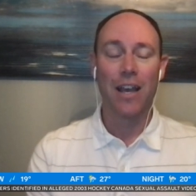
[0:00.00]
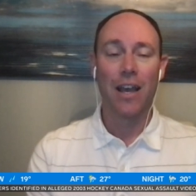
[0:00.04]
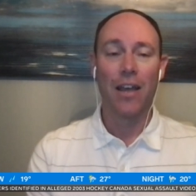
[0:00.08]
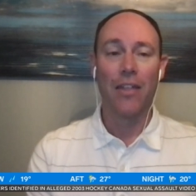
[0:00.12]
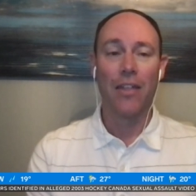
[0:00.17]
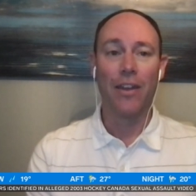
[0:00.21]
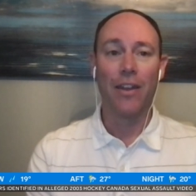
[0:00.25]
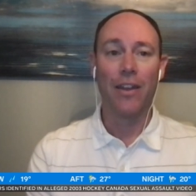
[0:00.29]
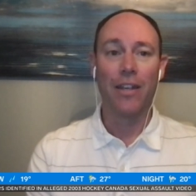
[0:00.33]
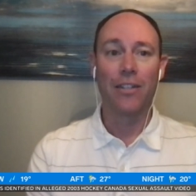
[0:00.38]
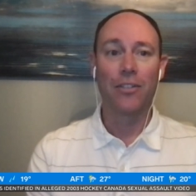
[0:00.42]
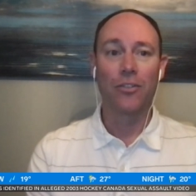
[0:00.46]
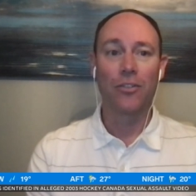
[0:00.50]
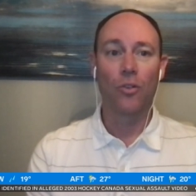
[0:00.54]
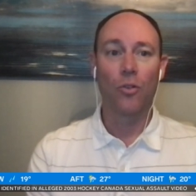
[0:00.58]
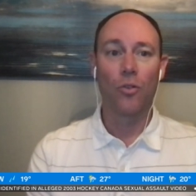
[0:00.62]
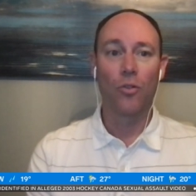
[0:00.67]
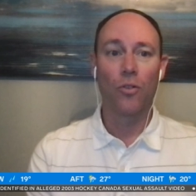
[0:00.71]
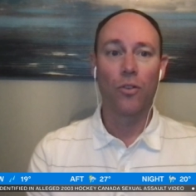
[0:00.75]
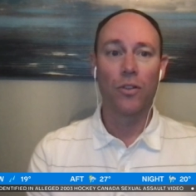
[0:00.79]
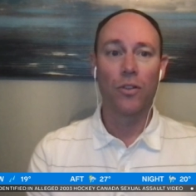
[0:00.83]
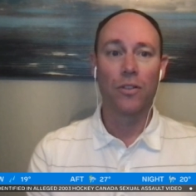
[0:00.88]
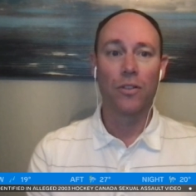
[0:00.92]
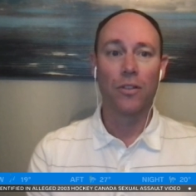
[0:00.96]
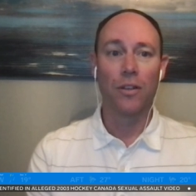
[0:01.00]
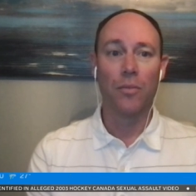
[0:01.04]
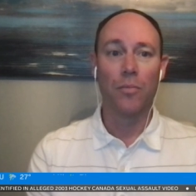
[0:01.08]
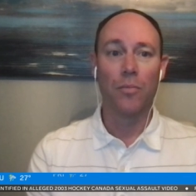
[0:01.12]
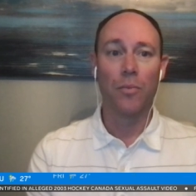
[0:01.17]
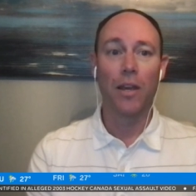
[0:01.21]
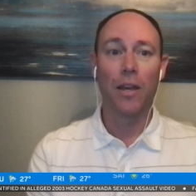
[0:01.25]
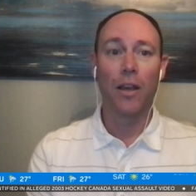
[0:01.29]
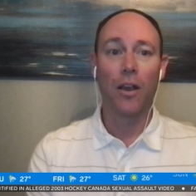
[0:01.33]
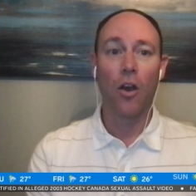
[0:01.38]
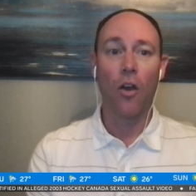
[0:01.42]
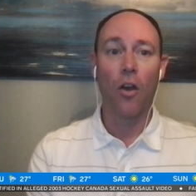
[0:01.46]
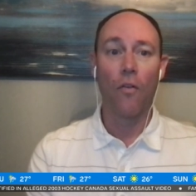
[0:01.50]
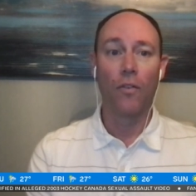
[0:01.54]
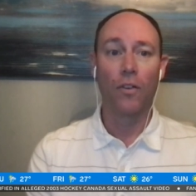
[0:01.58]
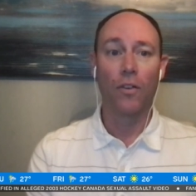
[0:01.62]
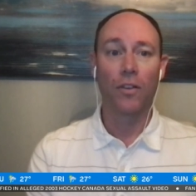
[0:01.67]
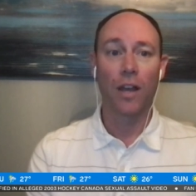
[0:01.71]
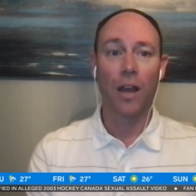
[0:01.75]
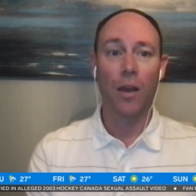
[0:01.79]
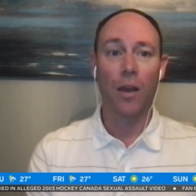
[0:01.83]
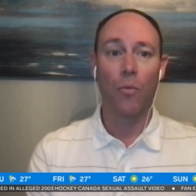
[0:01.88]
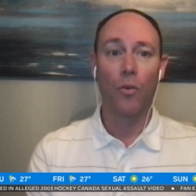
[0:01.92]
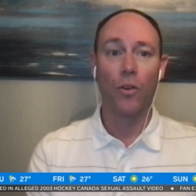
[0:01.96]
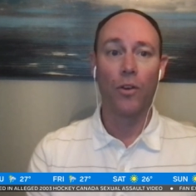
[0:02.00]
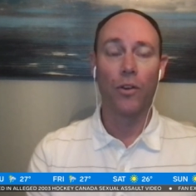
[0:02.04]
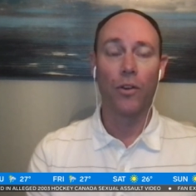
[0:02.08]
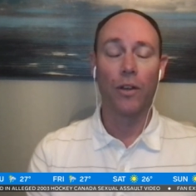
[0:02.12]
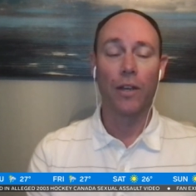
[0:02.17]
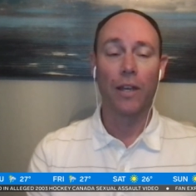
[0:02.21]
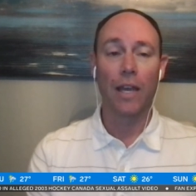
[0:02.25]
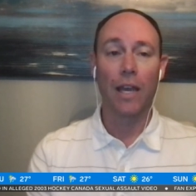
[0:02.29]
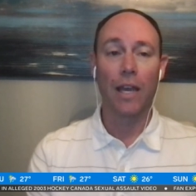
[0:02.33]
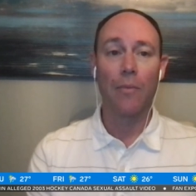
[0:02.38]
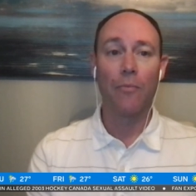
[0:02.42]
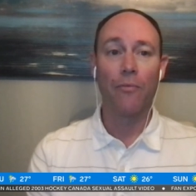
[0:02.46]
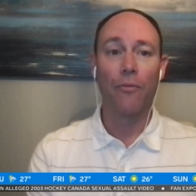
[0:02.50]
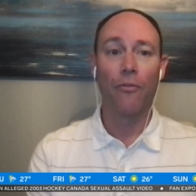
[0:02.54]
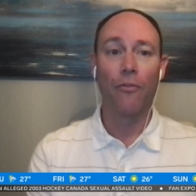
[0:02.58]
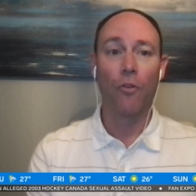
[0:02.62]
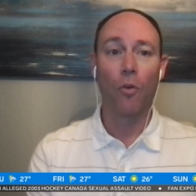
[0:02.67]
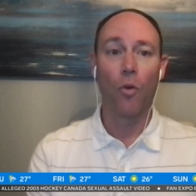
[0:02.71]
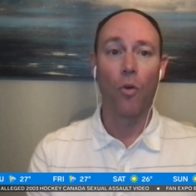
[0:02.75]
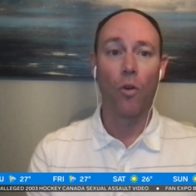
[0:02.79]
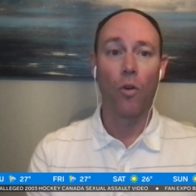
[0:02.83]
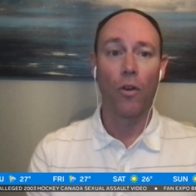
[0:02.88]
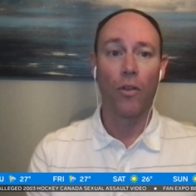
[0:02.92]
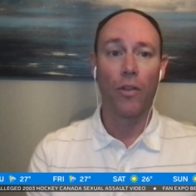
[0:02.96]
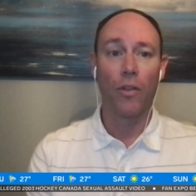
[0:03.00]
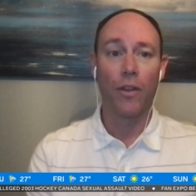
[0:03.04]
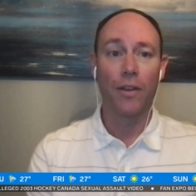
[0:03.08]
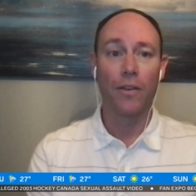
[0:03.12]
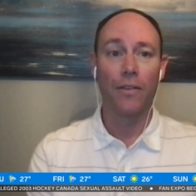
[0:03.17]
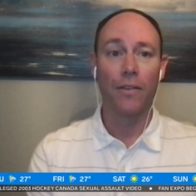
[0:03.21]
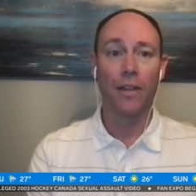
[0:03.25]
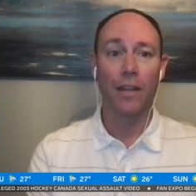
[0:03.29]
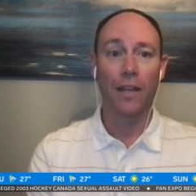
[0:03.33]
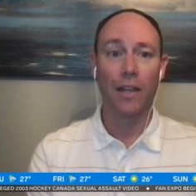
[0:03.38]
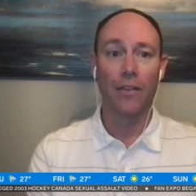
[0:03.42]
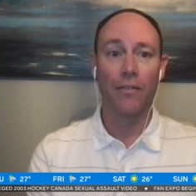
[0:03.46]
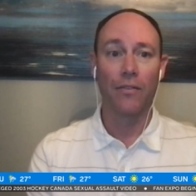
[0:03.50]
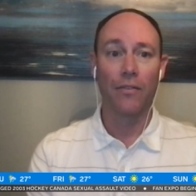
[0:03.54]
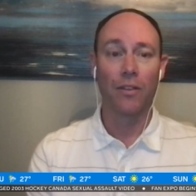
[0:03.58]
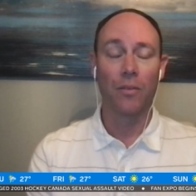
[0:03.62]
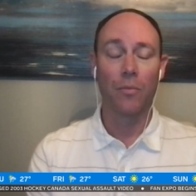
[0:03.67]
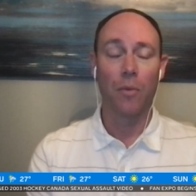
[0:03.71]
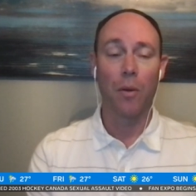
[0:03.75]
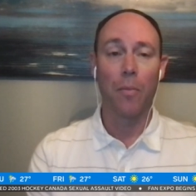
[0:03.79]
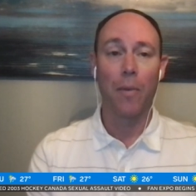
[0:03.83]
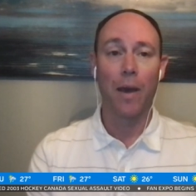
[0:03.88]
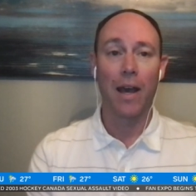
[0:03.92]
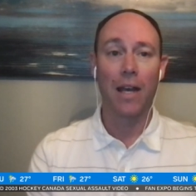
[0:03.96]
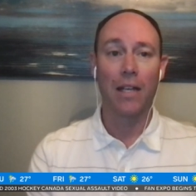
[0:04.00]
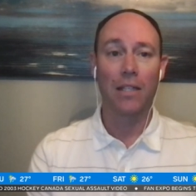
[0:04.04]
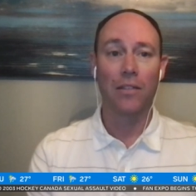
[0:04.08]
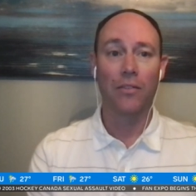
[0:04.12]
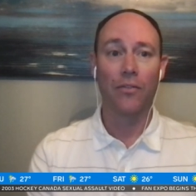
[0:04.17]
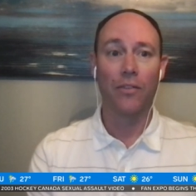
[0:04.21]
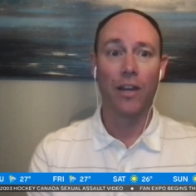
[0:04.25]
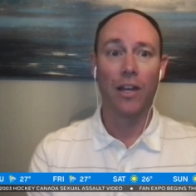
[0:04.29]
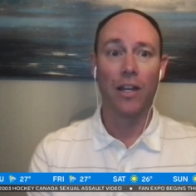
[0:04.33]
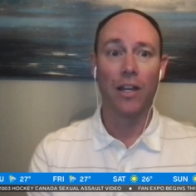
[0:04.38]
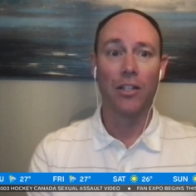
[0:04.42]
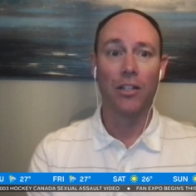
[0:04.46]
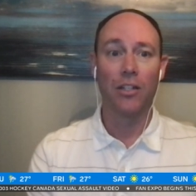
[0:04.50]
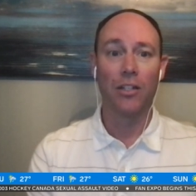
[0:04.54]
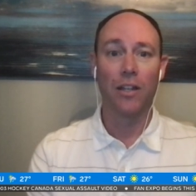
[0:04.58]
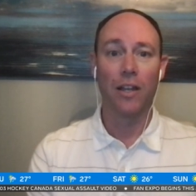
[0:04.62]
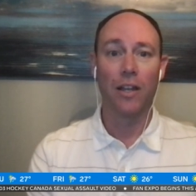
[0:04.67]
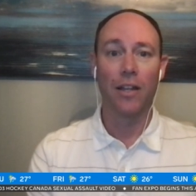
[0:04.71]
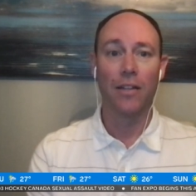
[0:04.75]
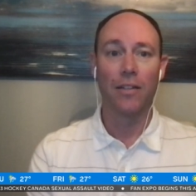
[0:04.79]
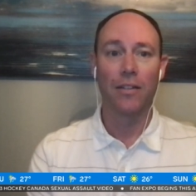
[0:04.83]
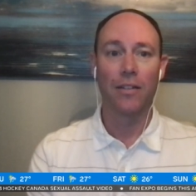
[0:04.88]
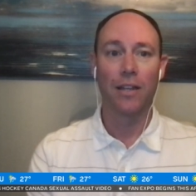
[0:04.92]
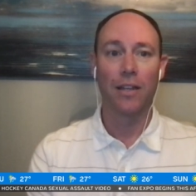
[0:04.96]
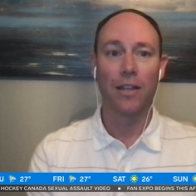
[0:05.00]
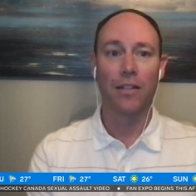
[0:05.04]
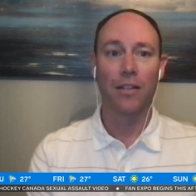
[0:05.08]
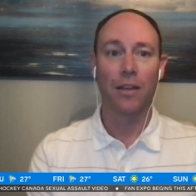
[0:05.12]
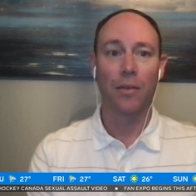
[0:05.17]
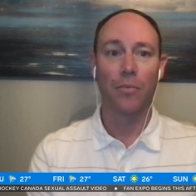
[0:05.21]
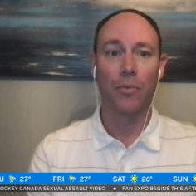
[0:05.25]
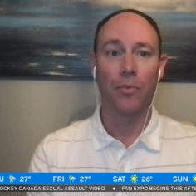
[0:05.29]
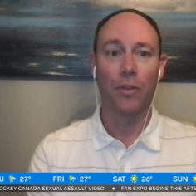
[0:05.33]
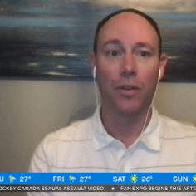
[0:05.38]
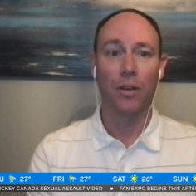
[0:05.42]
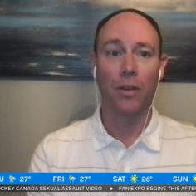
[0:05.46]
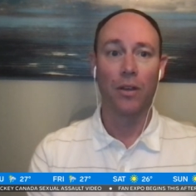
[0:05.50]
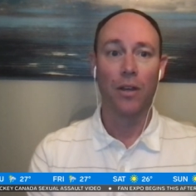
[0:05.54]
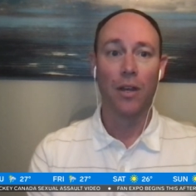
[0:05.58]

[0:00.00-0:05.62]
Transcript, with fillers: And then he scores the big overtime winner in game four that, that gives them a massive edge and, and sets up the,